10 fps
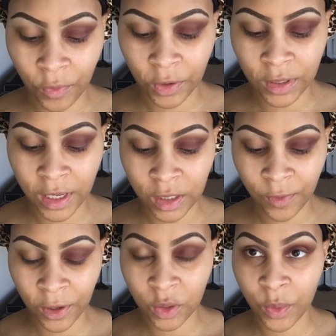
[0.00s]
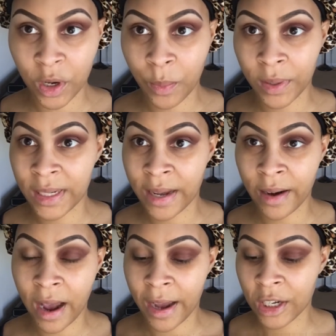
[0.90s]
first things first, we're going to put
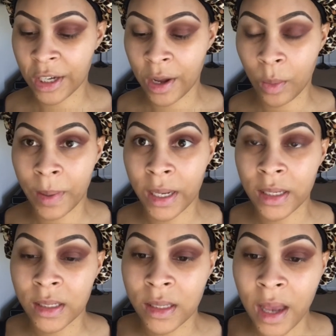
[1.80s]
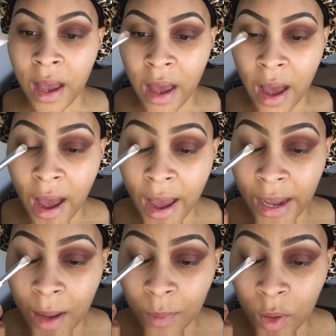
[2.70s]
down an eyeshadow base. I
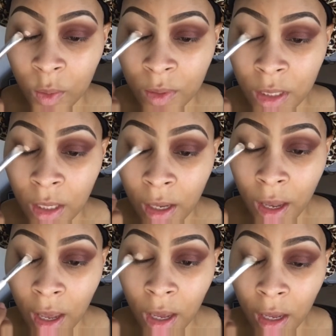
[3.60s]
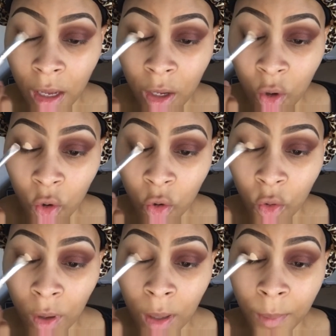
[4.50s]
am using a
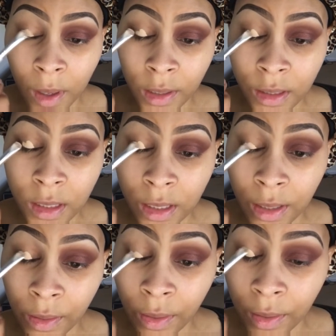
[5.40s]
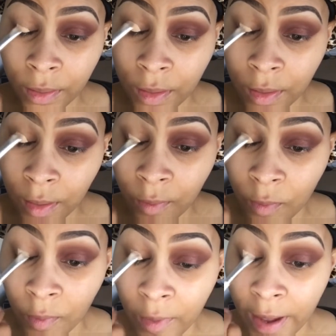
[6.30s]
cream concealer
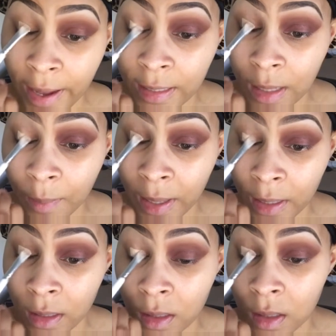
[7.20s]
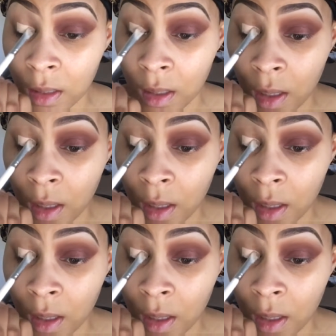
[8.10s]
as a base.